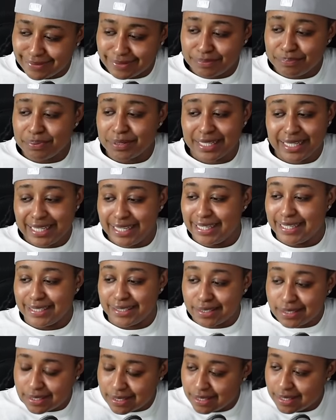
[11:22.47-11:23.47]

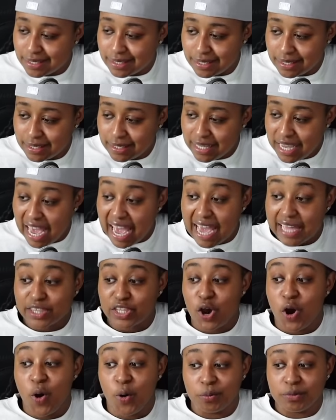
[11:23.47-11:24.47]
Please. At
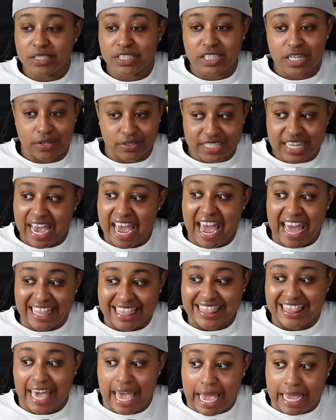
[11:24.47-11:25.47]
the homeless shelter at
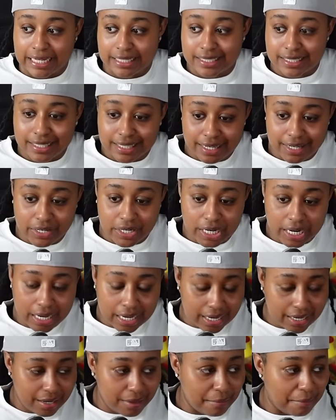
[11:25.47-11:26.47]
that.
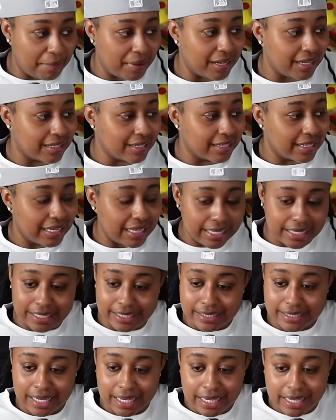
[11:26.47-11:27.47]
Okay? Please.